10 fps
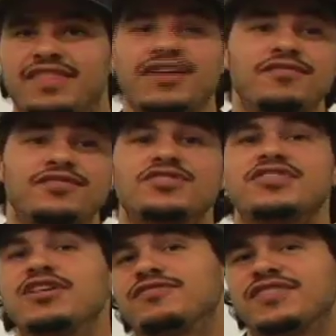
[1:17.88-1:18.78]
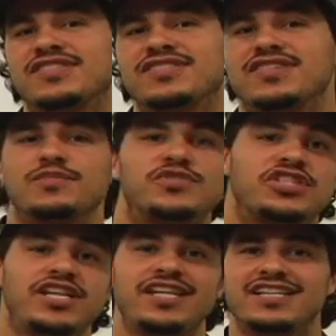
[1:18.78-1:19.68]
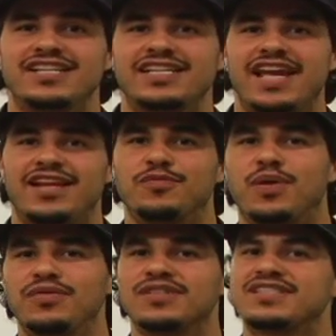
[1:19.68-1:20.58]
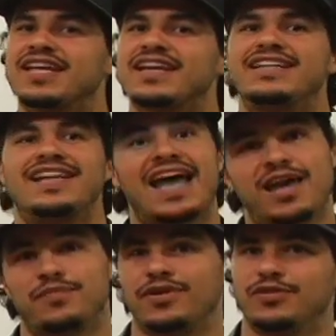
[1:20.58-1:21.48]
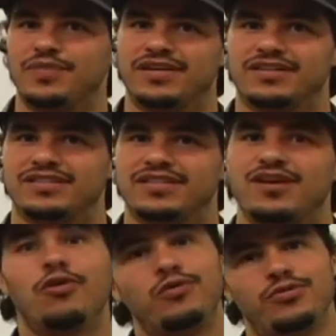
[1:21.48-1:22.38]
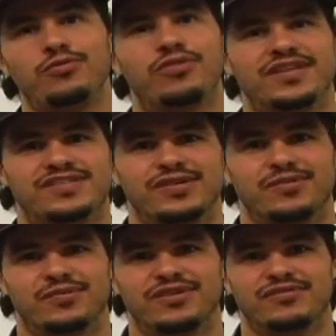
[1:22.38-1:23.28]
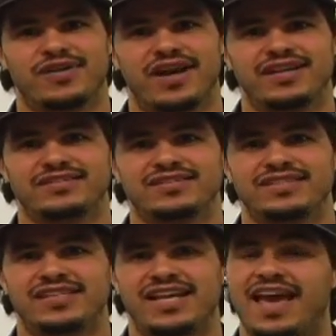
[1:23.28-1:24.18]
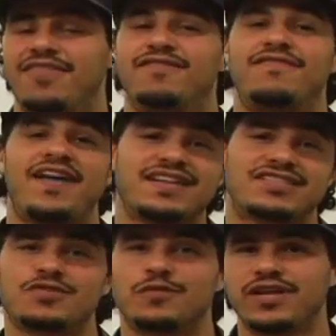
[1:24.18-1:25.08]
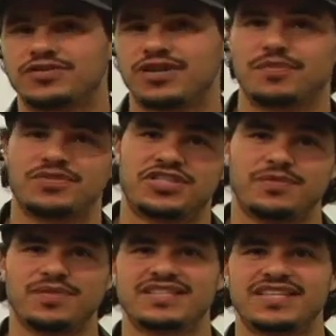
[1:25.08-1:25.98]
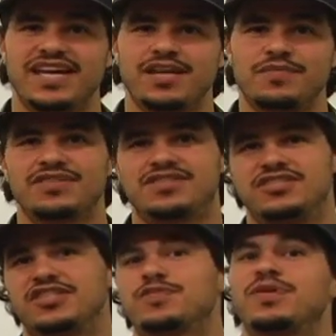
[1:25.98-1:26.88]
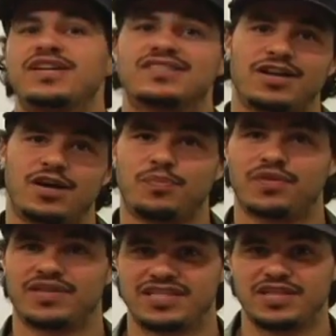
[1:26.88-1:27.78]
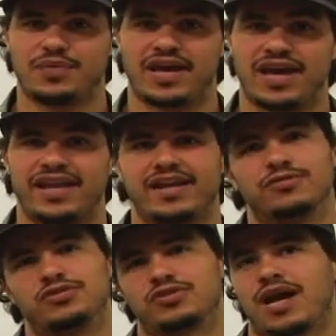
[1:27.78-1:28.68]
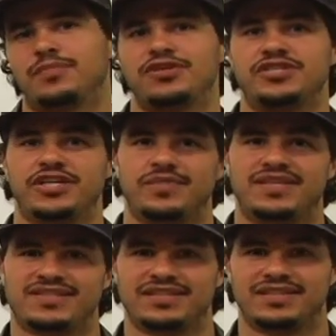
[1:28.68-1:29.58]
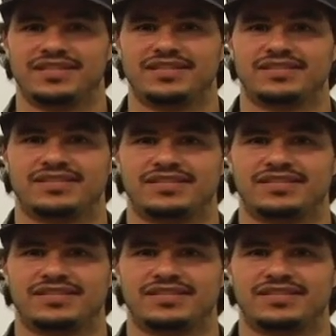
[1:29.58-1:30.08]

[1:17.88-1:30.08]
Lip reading: Think of yourself as a machine gun and your opponent's like a 9mm. Who do you think is going to win the fight? And the fastest way to drop a gem in this game is to just press up on the D-pad. It'll drop your gem instantly.